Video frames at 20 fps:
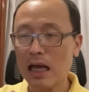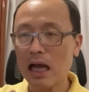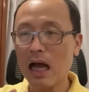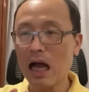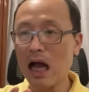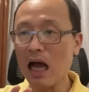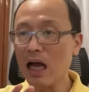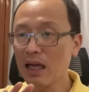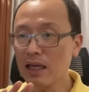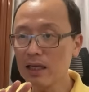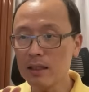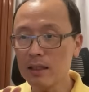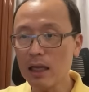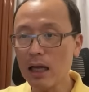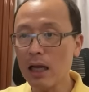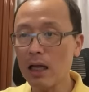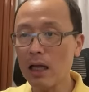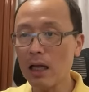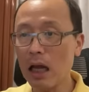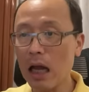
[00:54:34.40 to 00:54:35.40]

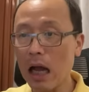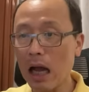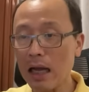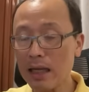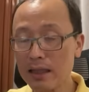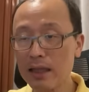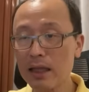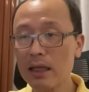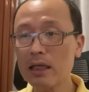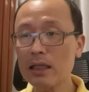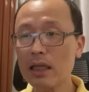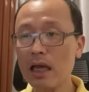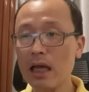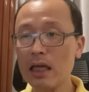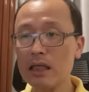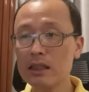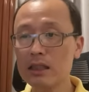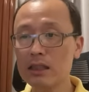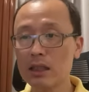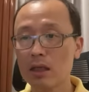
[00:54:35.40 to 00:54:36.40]
there
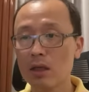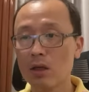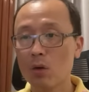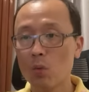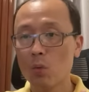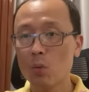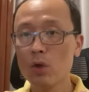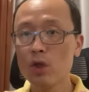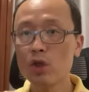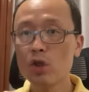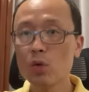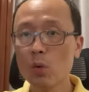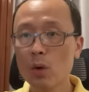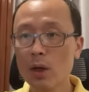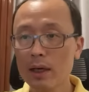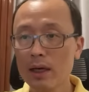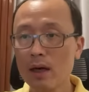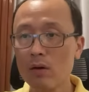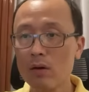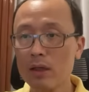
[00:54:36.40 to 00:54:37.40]
is, we don't
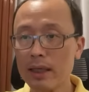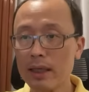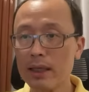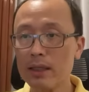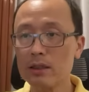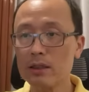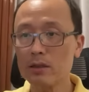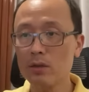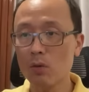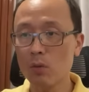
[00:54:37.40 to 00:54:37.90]
want our kids.